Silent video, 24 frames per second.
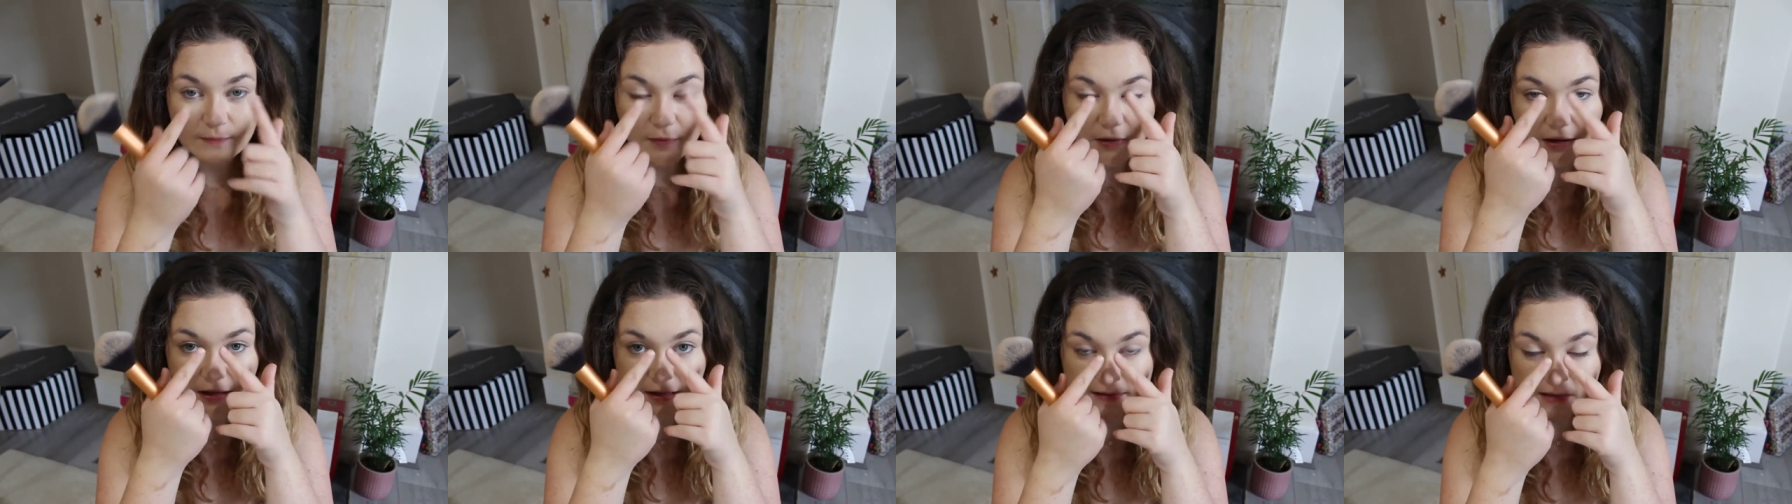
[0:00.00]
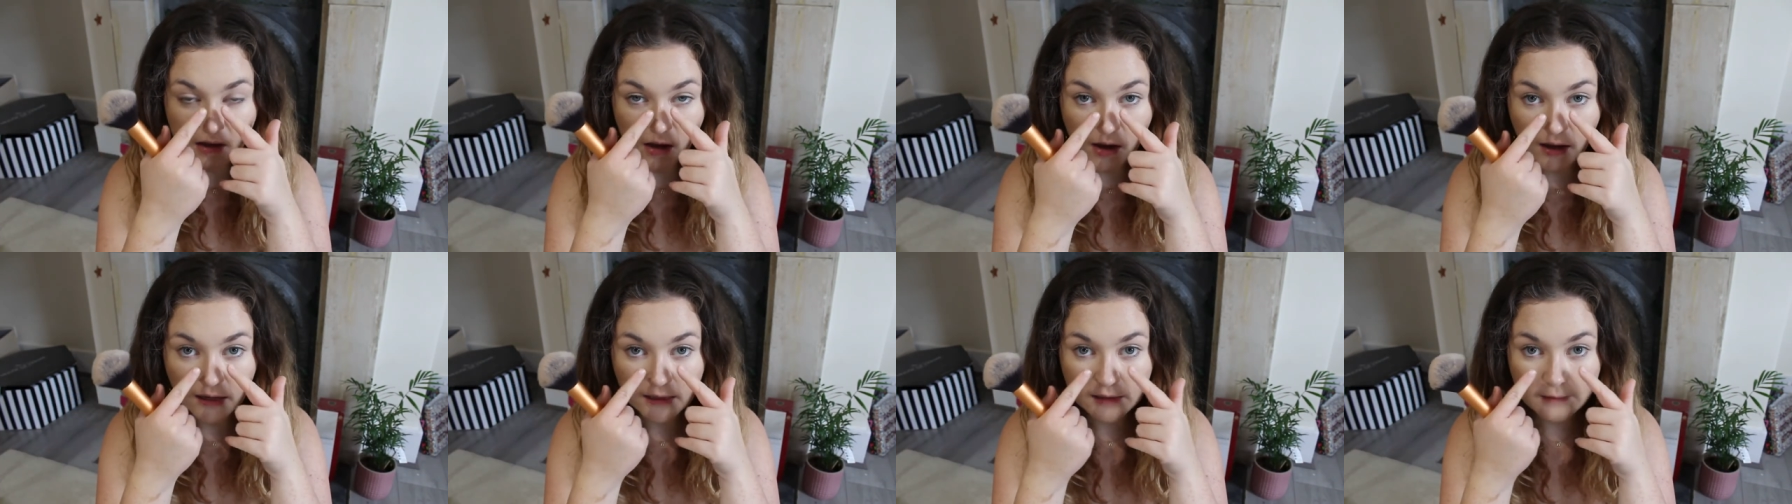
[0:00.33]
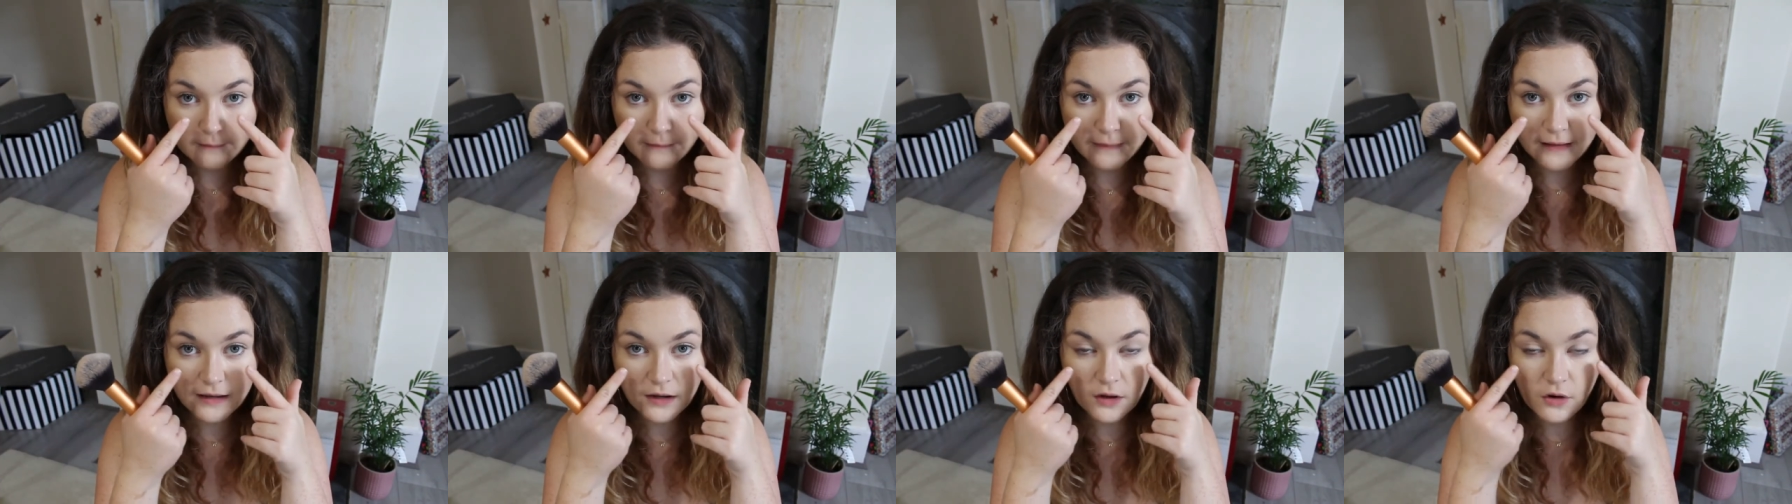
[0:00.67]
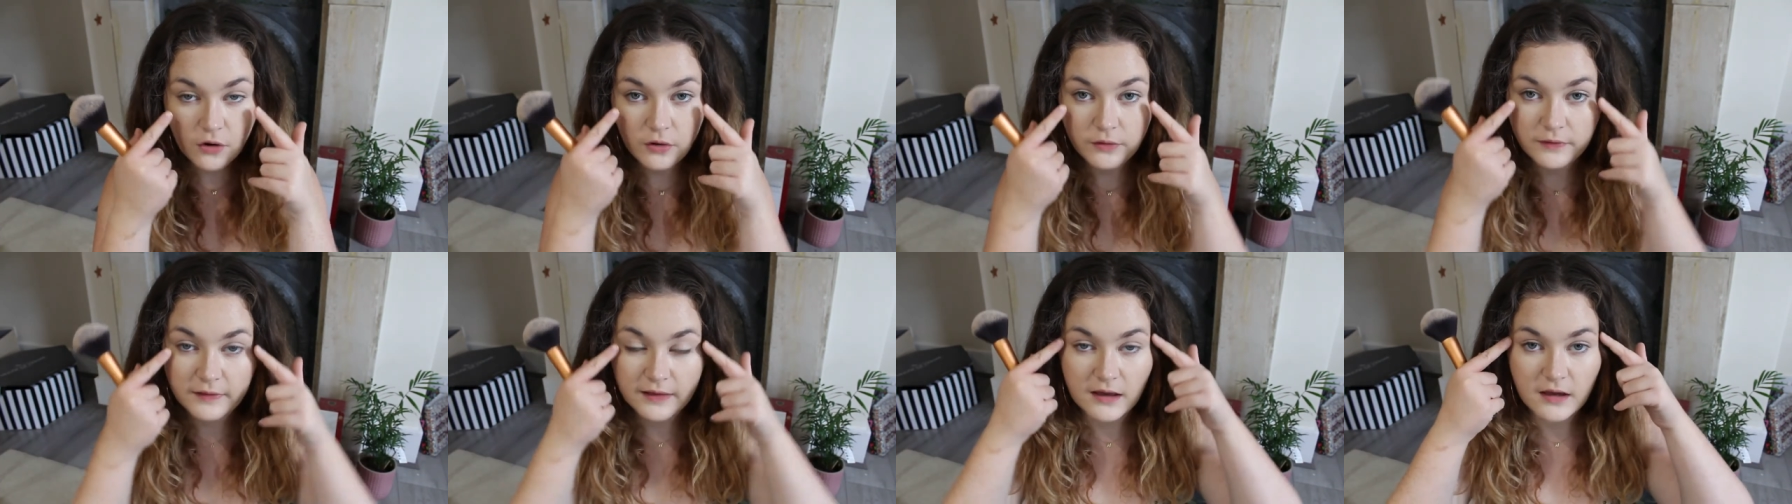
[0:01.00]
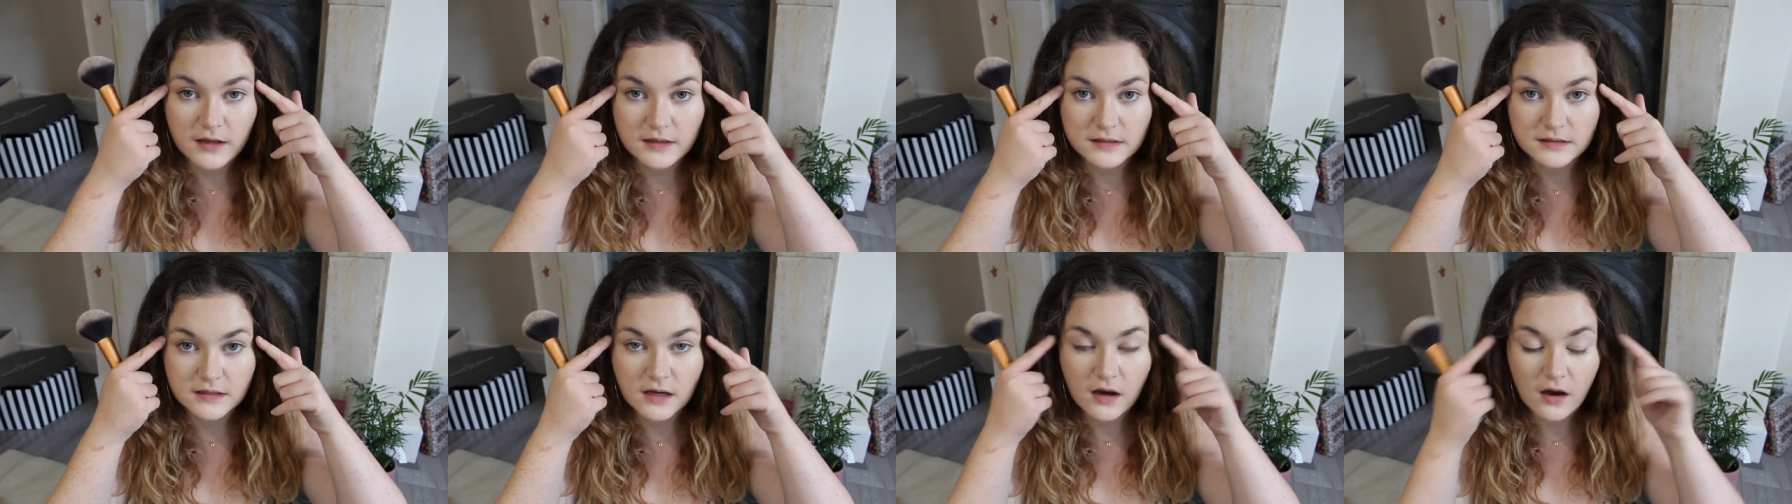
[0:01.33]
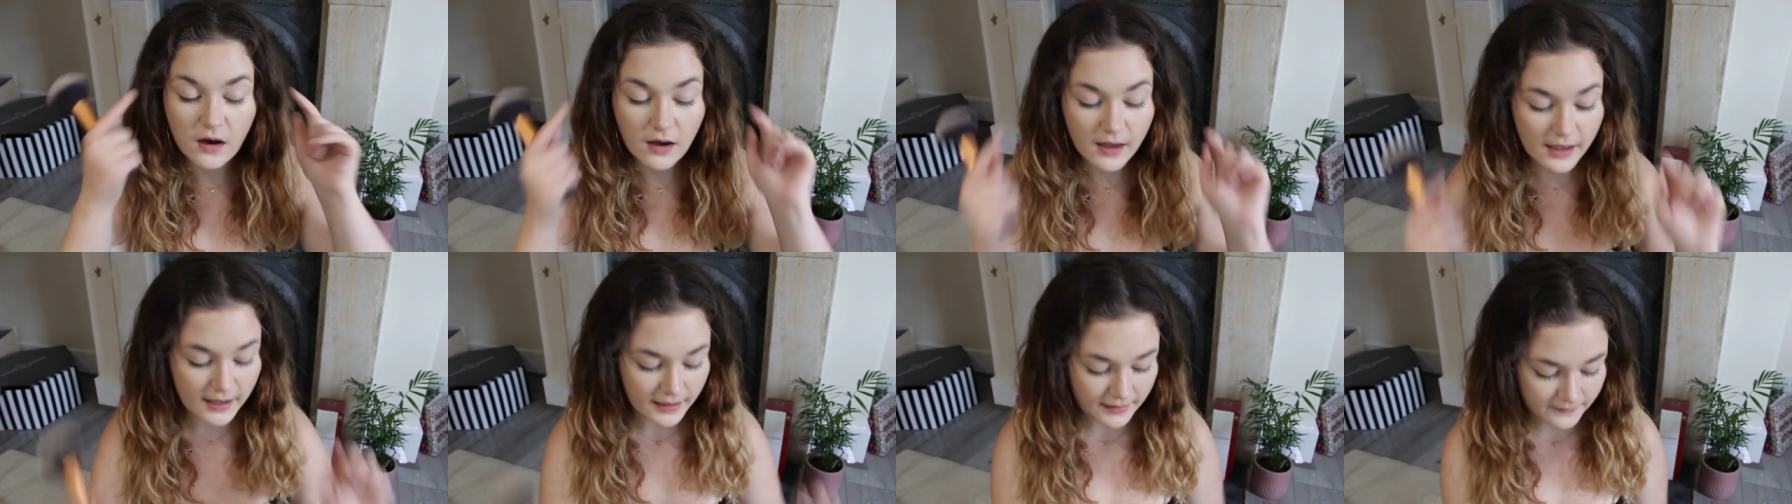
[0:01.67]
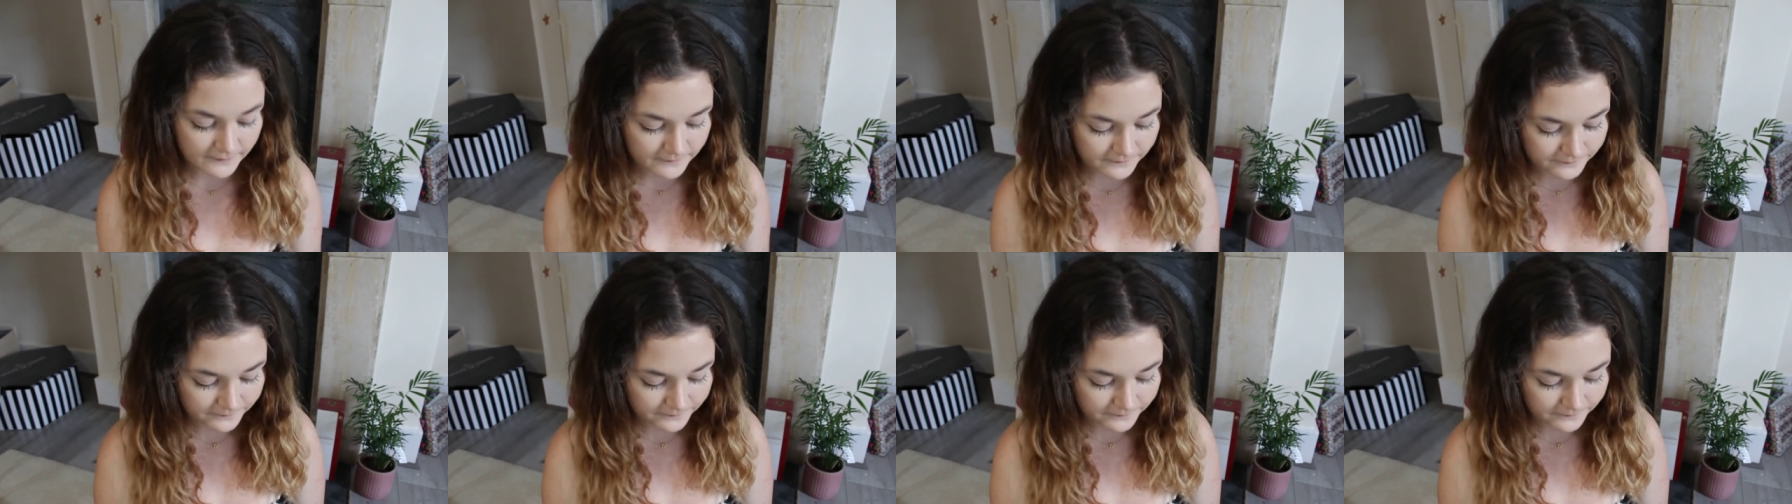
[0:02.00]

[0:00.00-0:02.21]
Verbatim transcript: putting a tiny bit on the under eye